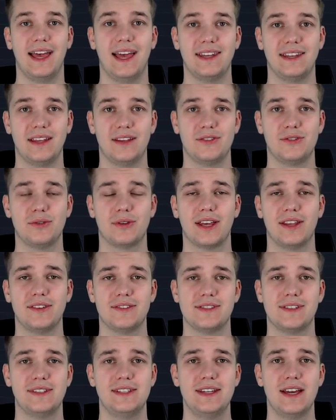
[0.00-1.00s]
And as you can
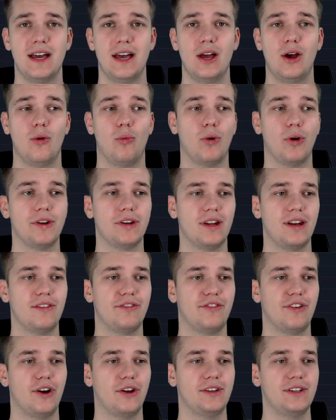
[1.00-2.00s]
see,
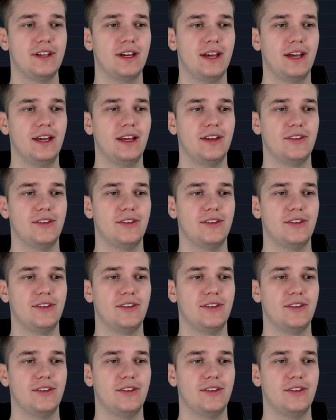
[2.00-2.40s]
$1.40